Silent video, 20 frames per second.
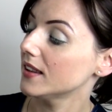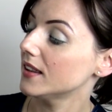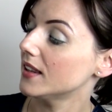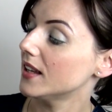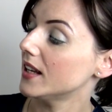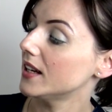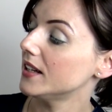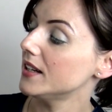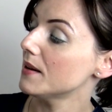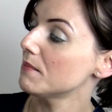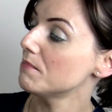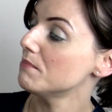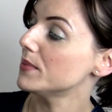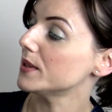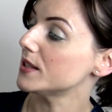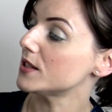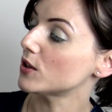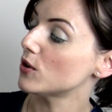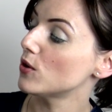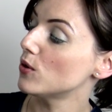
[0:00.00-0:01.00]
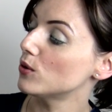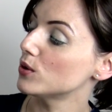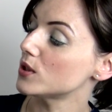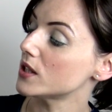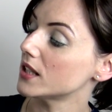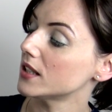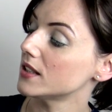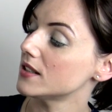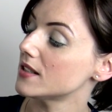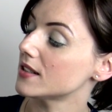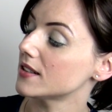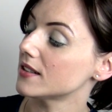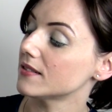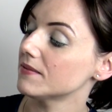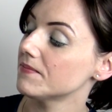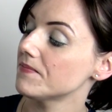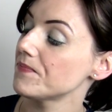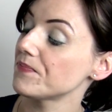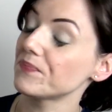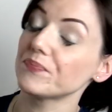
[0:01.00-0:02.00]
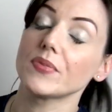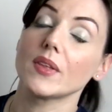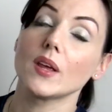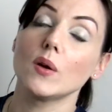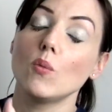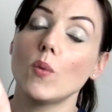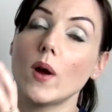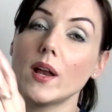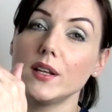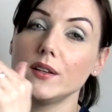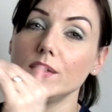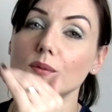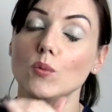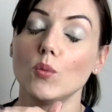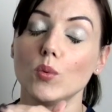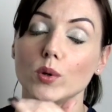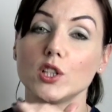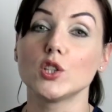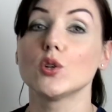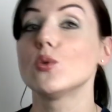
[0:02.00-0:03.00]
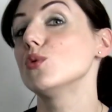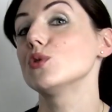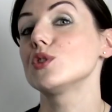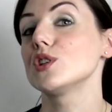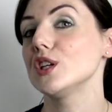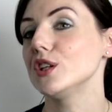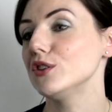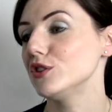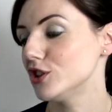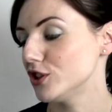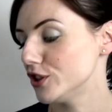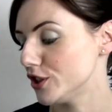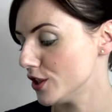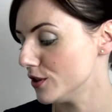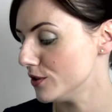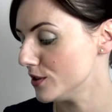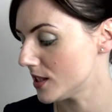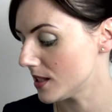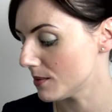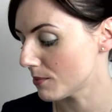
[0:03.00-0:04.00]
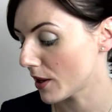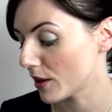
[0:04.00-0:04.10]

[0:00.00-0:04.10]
They're numbered according to which order you should use them.